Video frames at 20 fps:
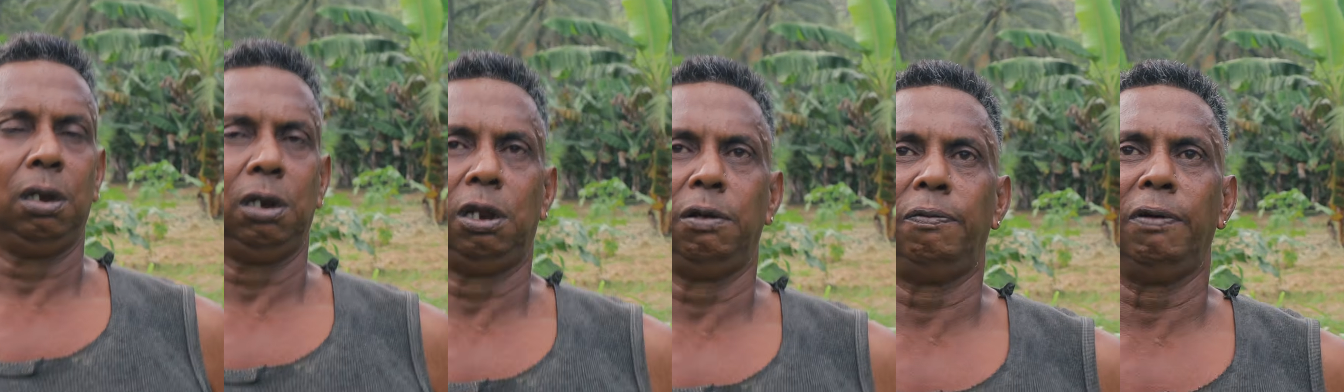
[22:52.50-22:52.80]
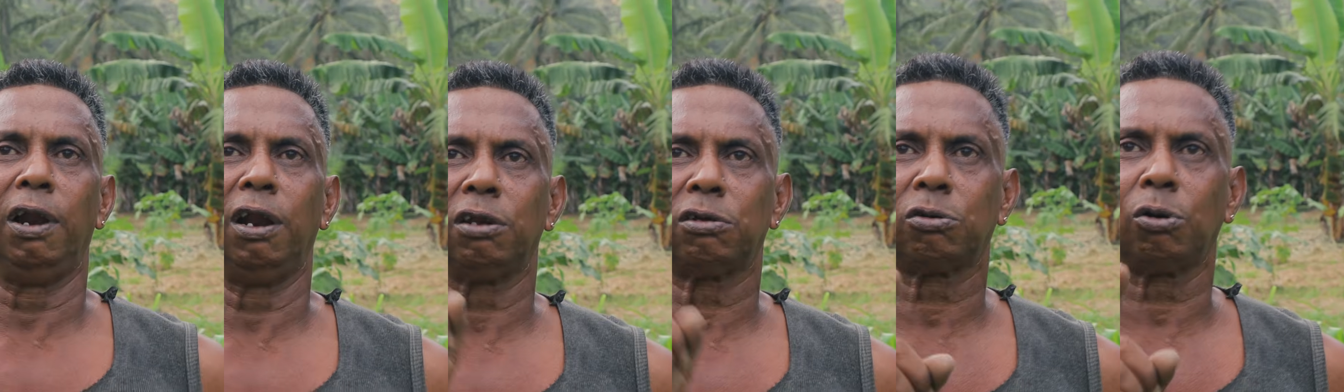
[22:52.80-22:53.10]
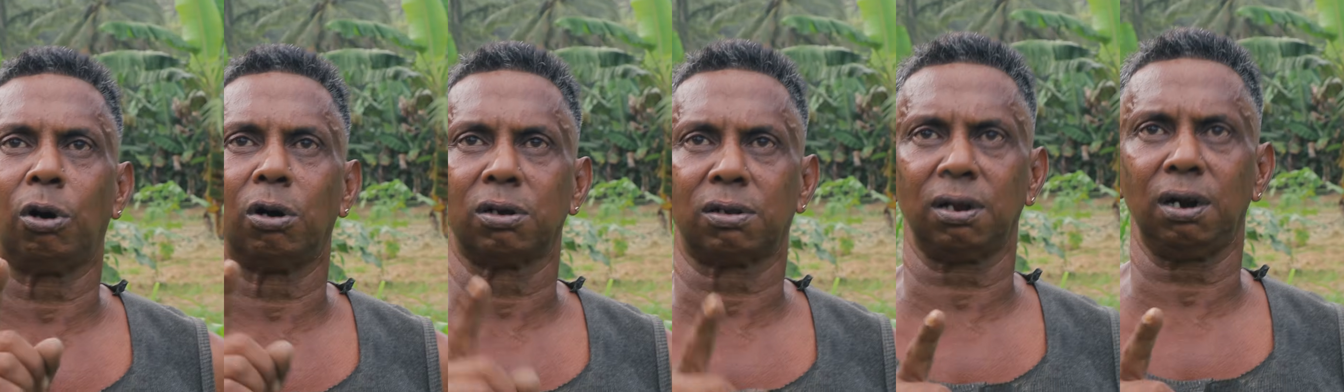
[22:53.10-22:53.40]
the village
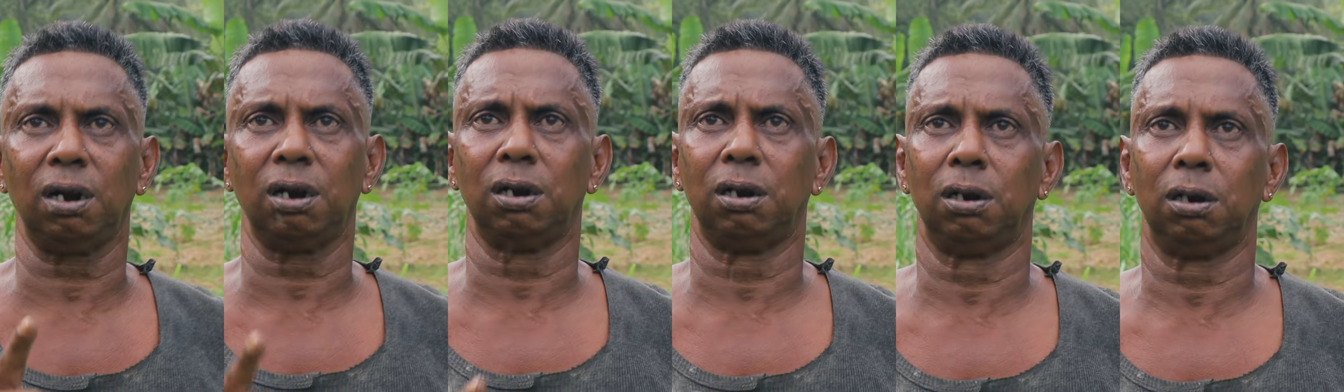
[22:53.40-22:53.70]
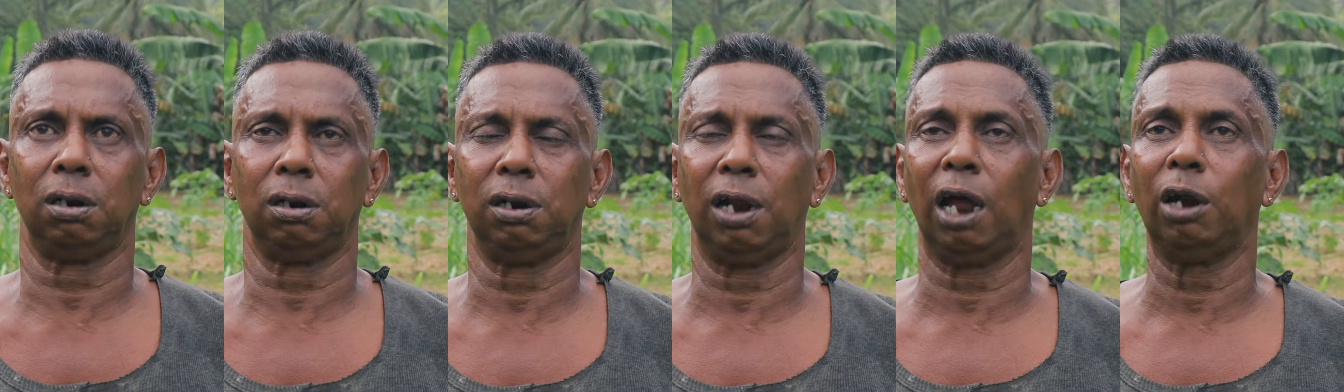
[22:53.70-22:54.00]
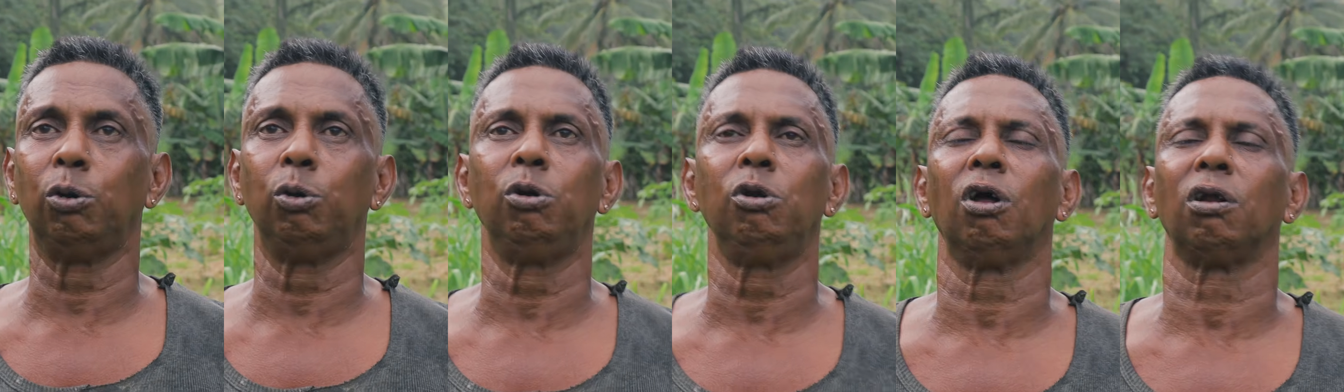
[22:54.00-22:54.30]
council
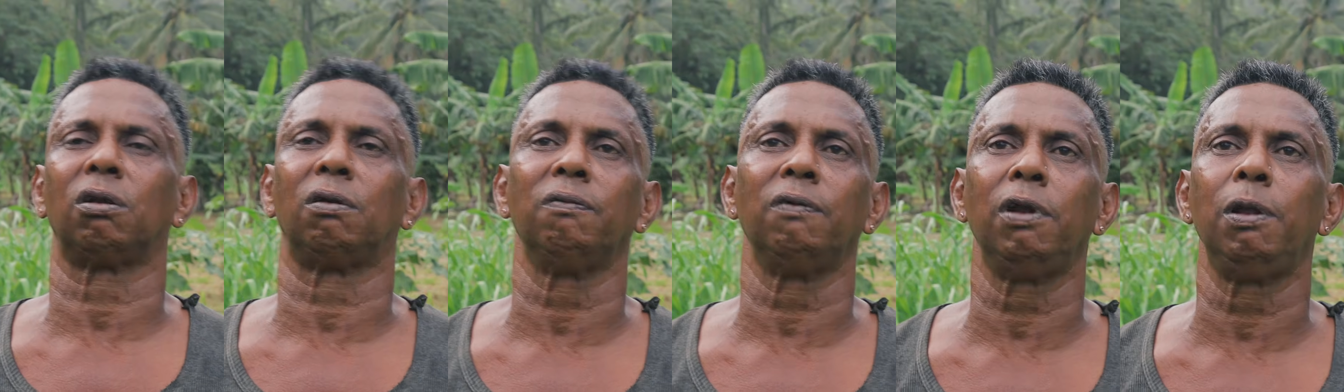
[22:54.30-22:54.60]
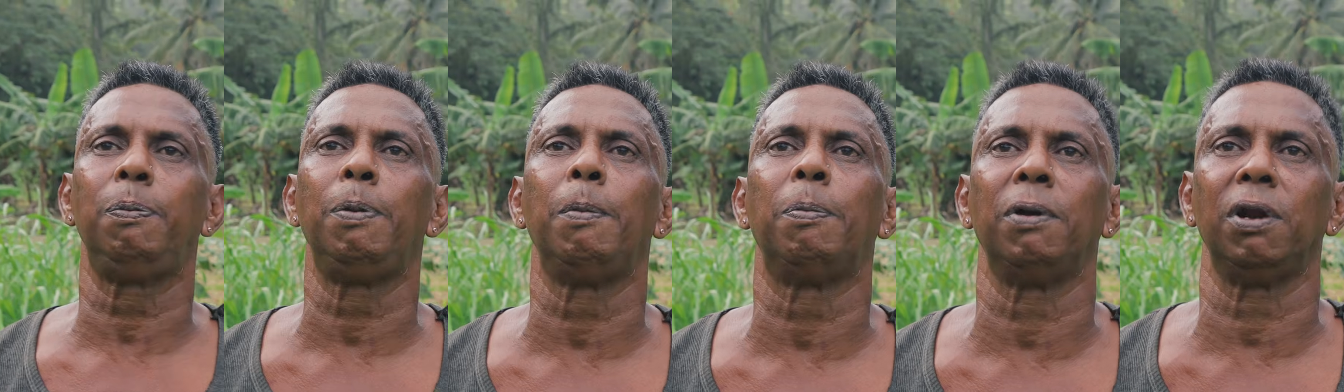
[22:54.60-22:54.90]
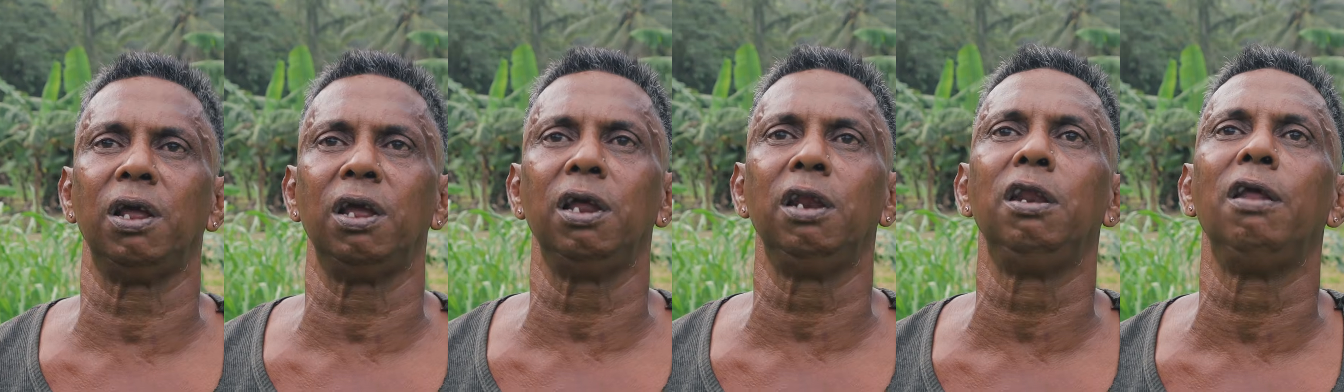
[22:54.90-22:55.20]
not doing nothing for the people
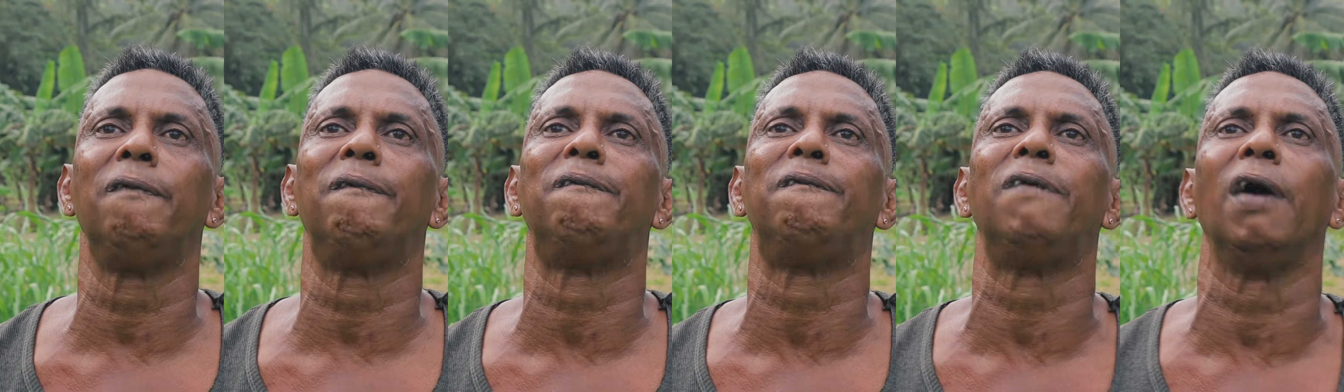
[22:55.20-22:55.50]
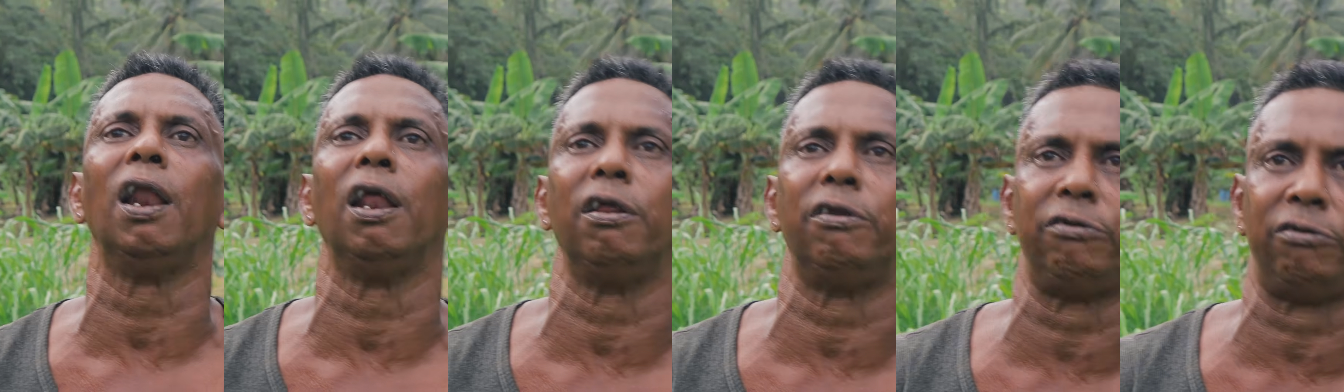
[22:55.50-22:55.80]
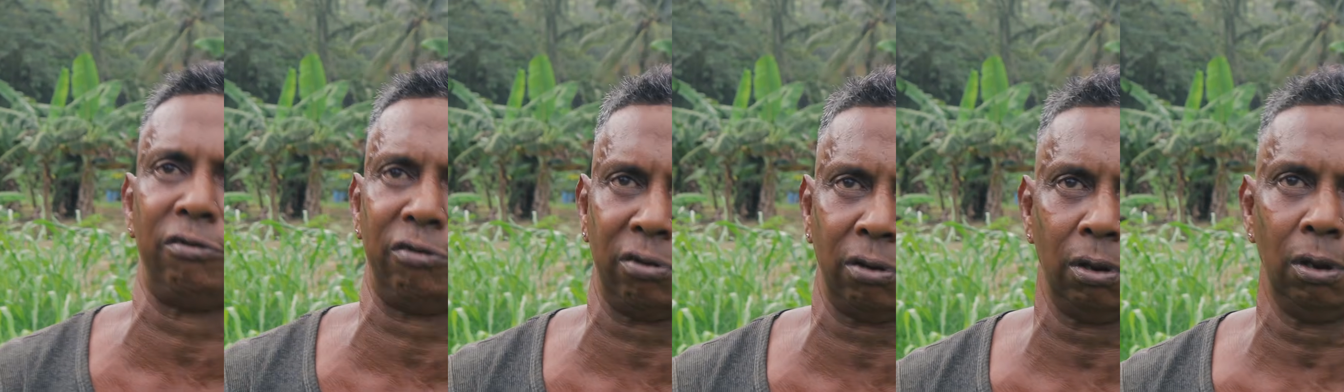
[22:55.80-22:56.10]
in the
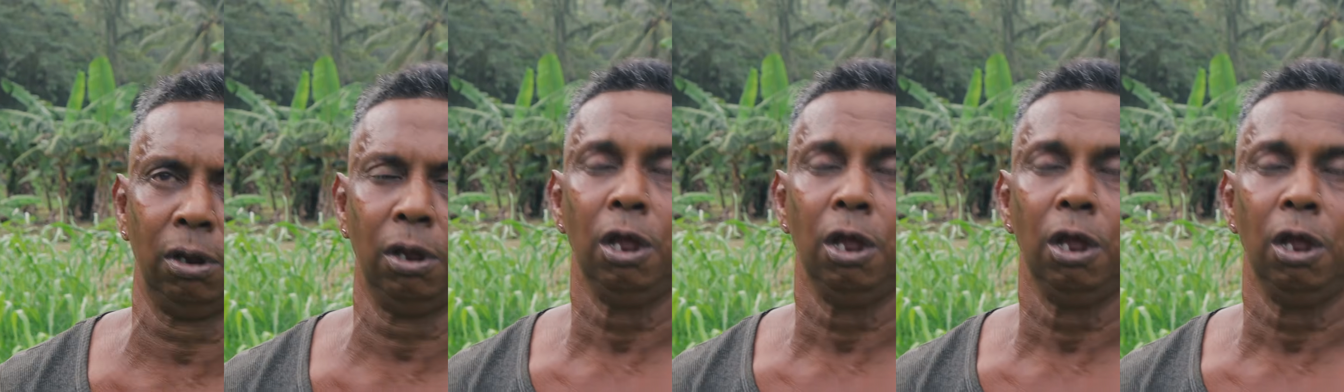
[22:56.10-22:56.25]
village.